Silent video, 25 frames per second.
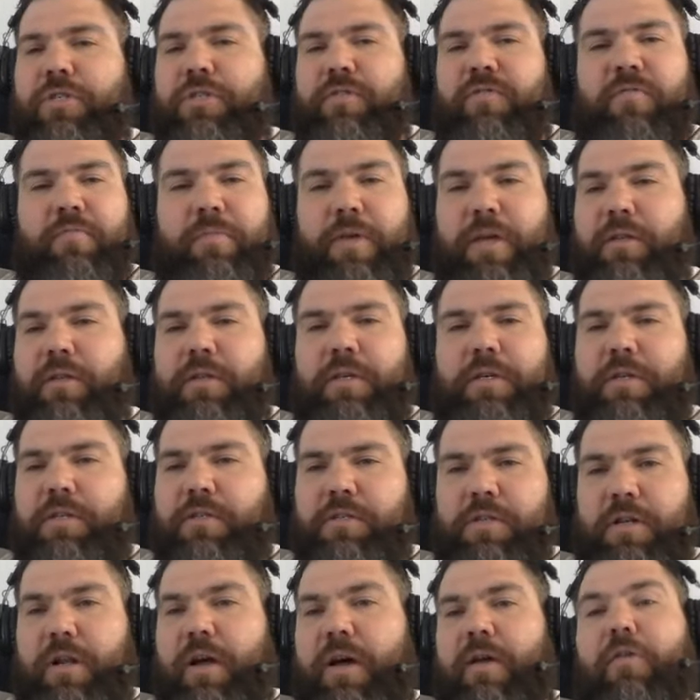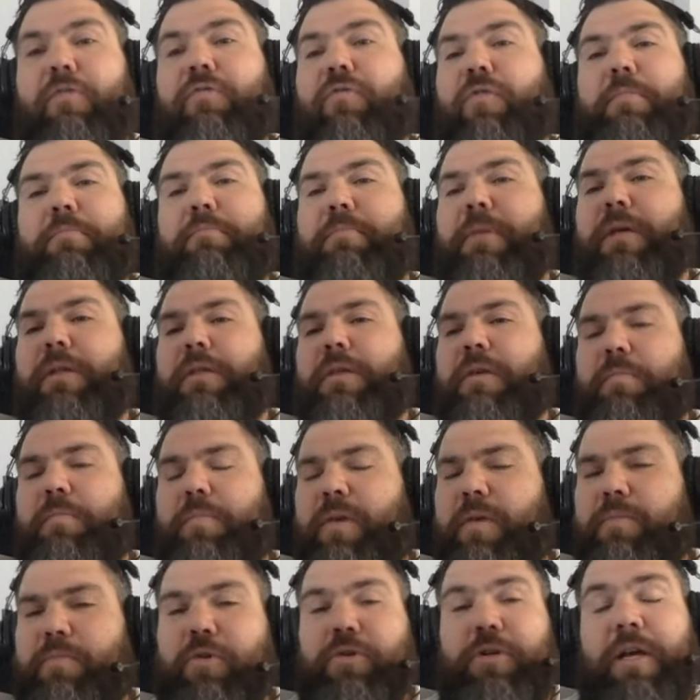of millions and over a billion
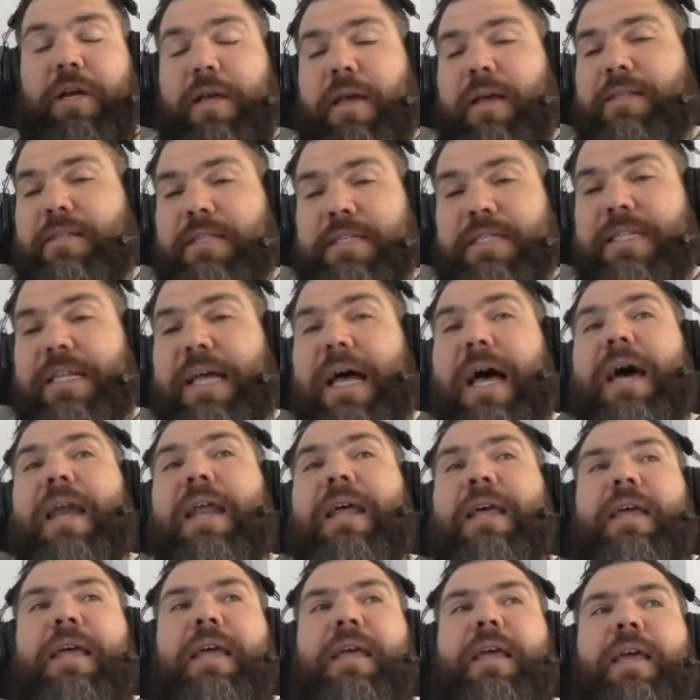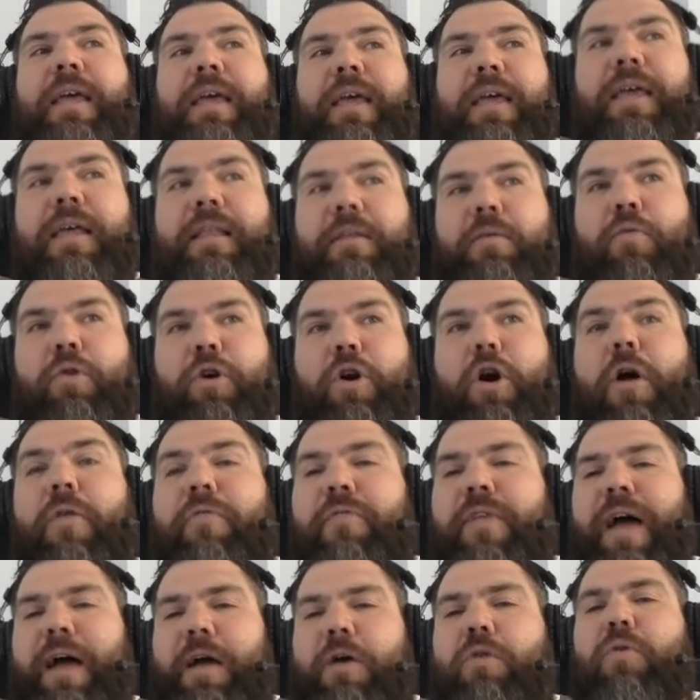people, it's not. It, we're on
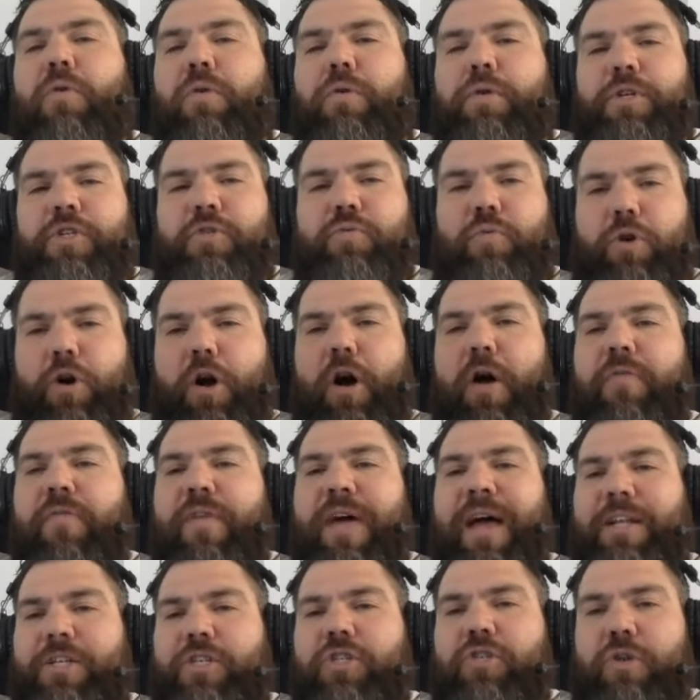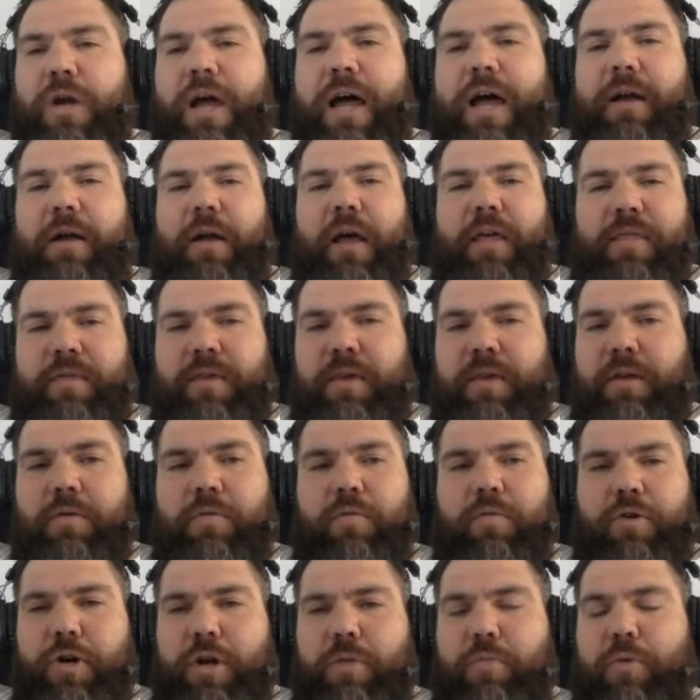that course. We're on that track. I think
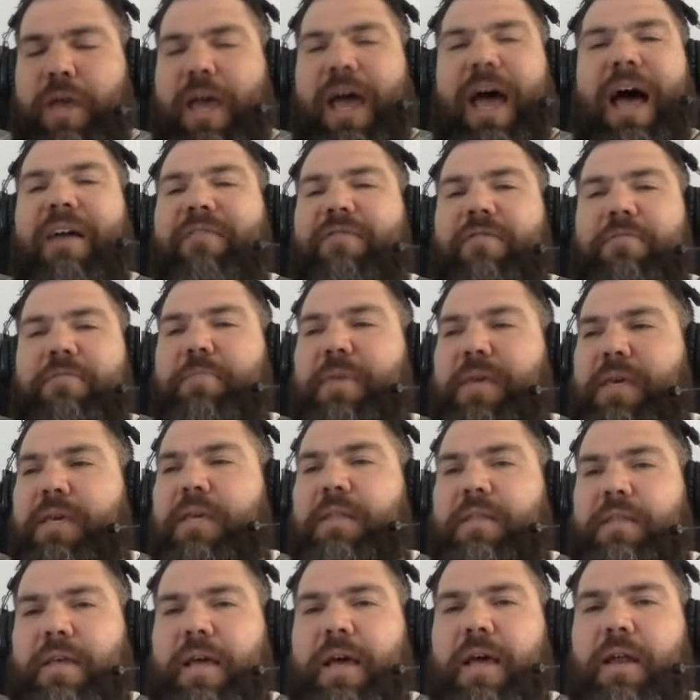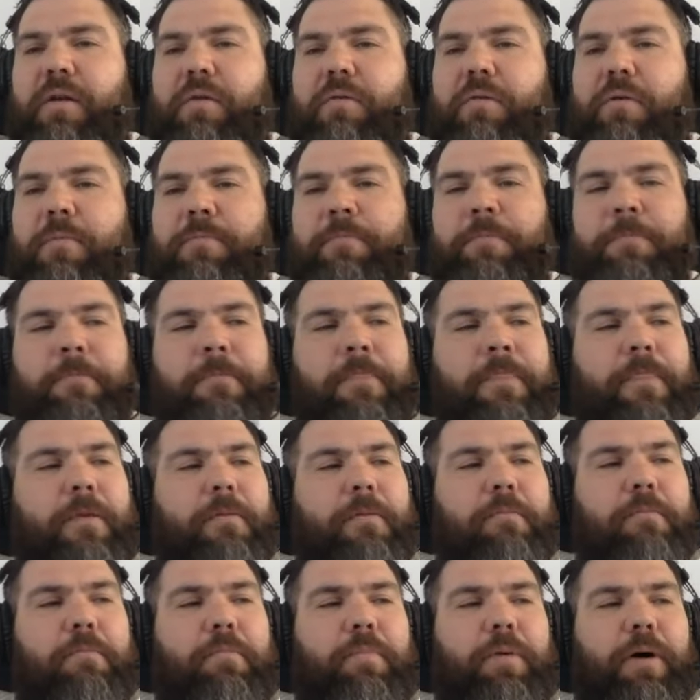we're we haven't peaked yet,
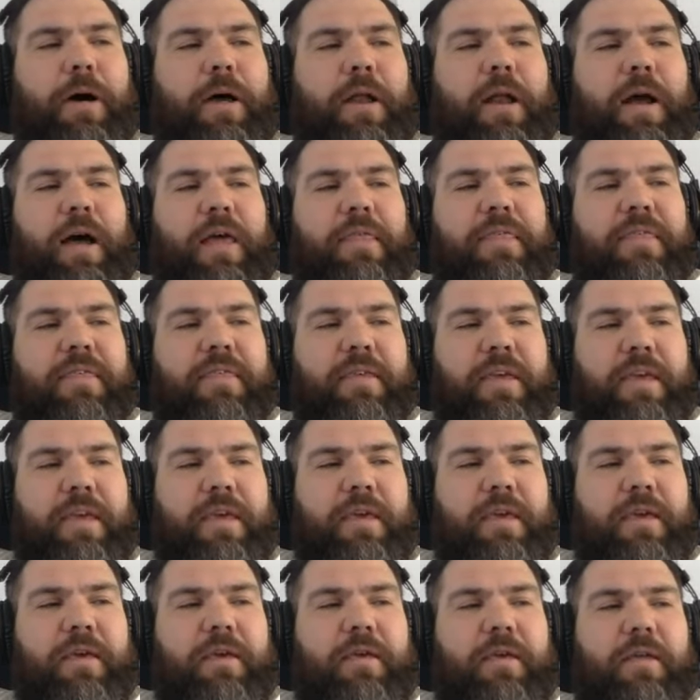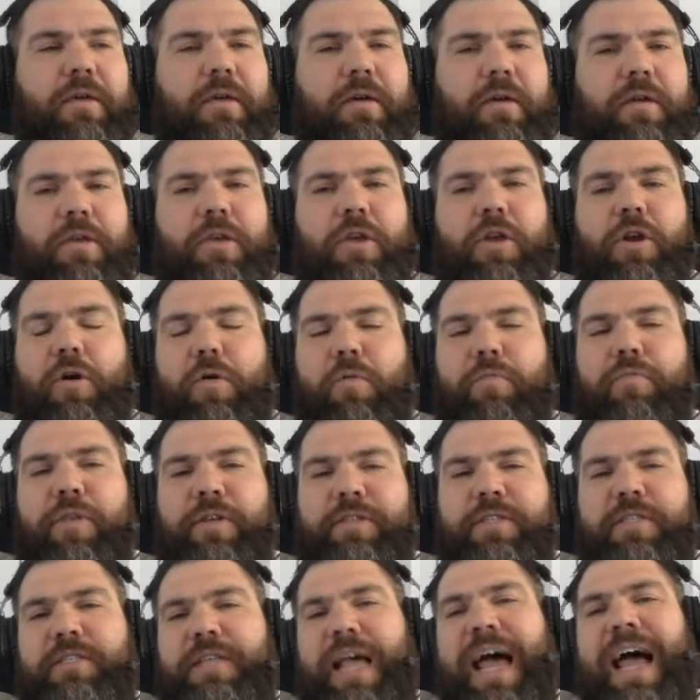but I think you know the
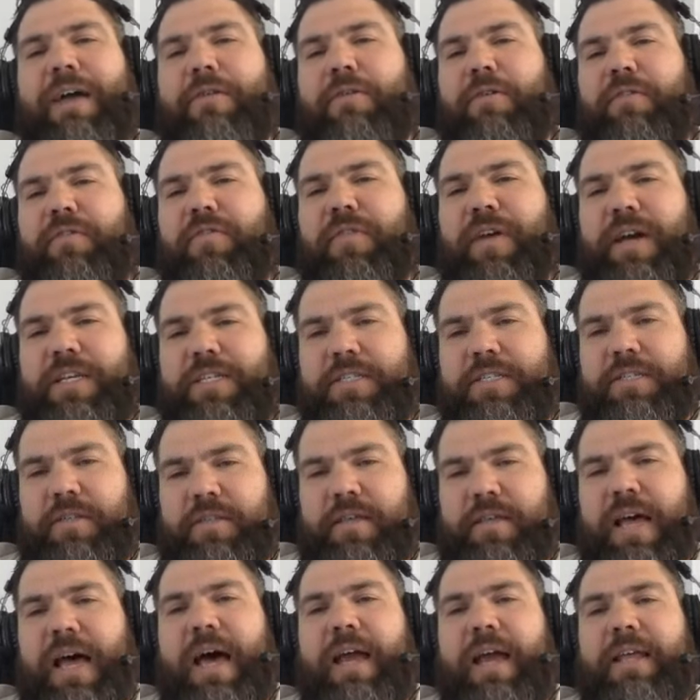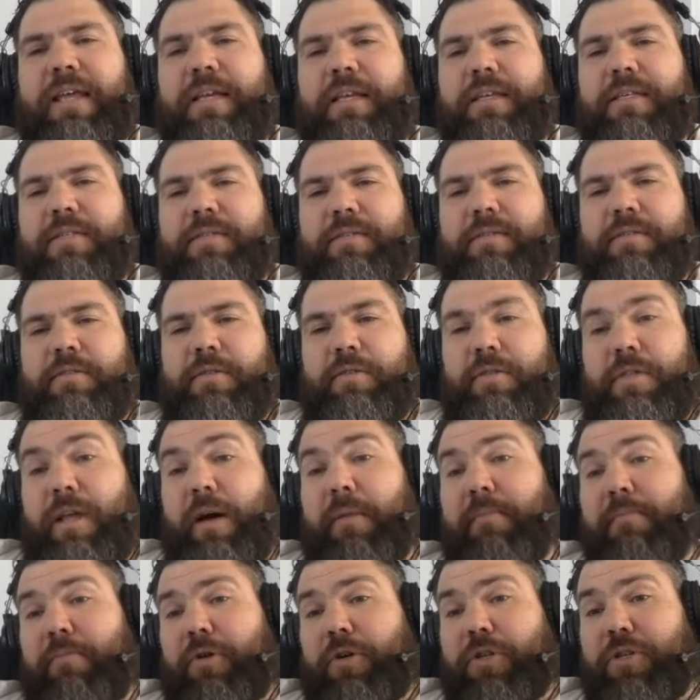sacrifice to that is
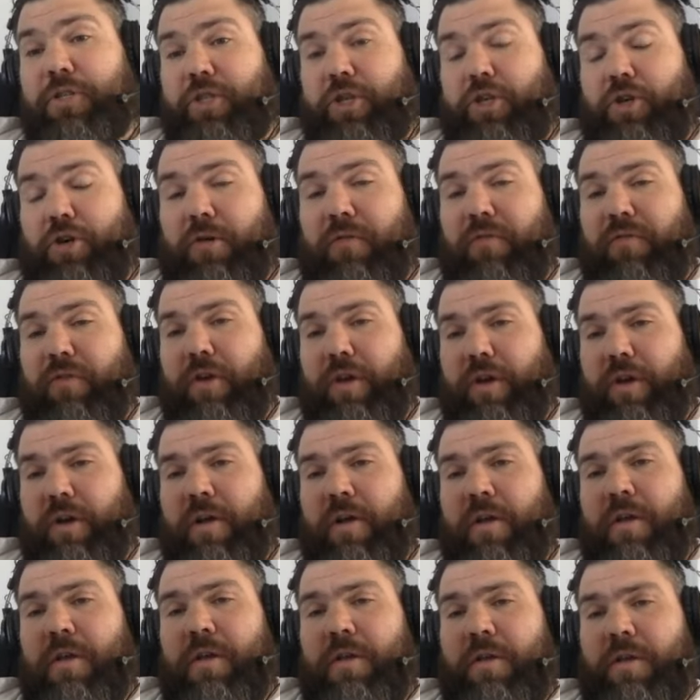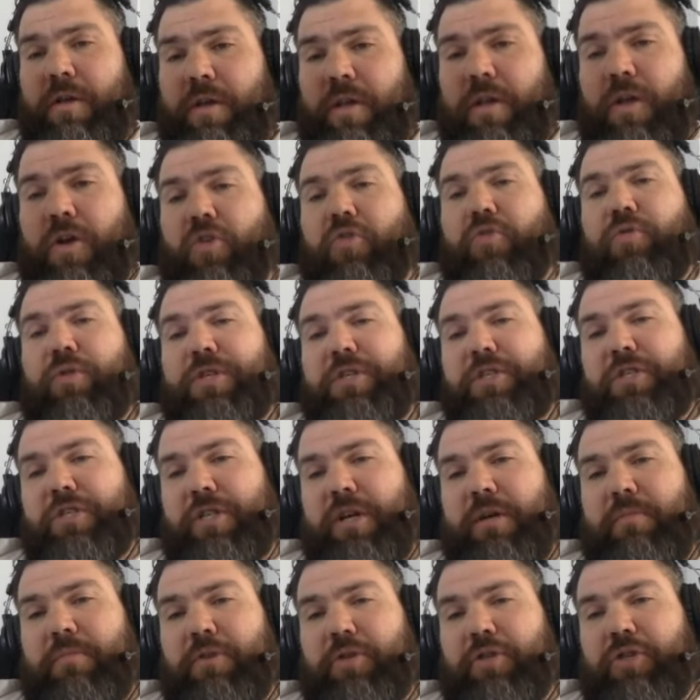numbers. You know, if you're gonna increase
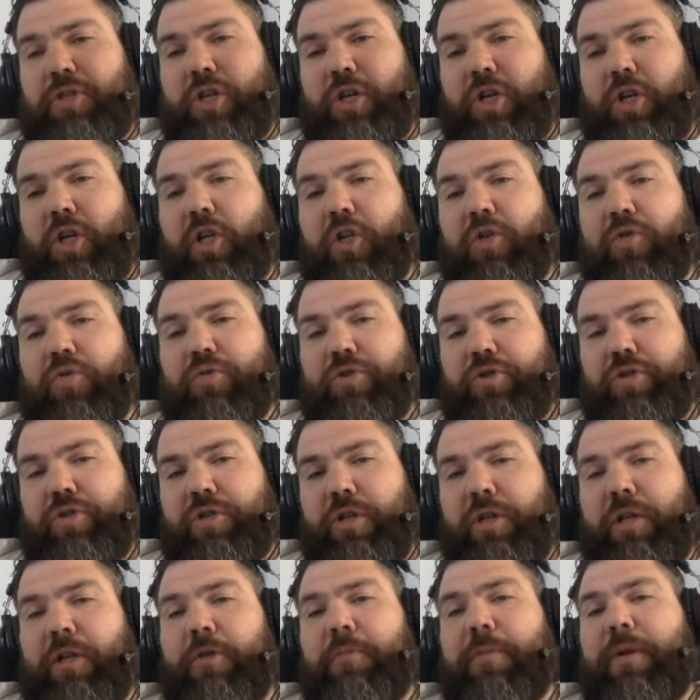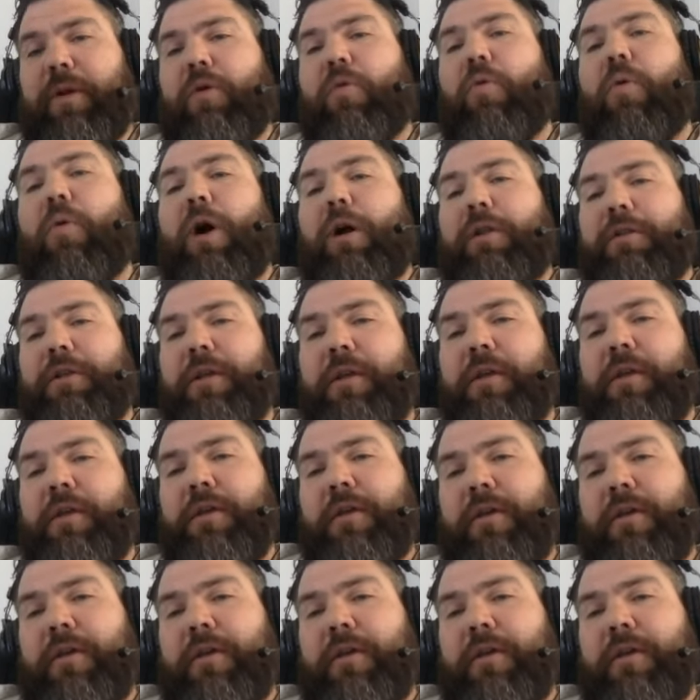numbers, you're gonna lose a little bit of quality,